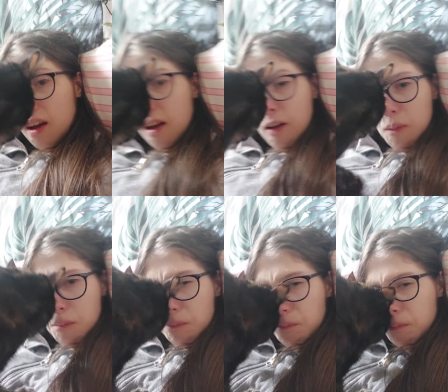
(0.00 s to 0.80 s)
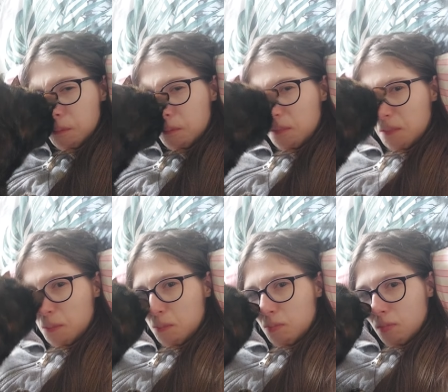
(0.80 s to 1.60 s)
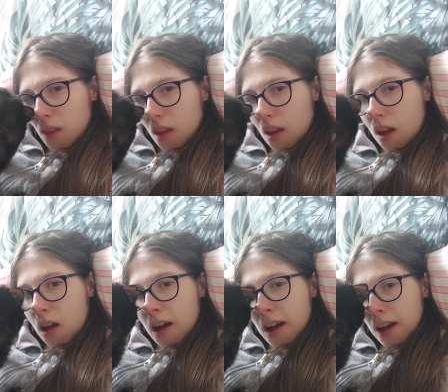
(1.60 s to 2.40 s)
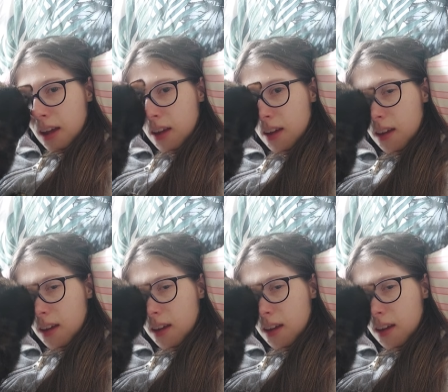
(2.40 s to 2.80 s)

Um, I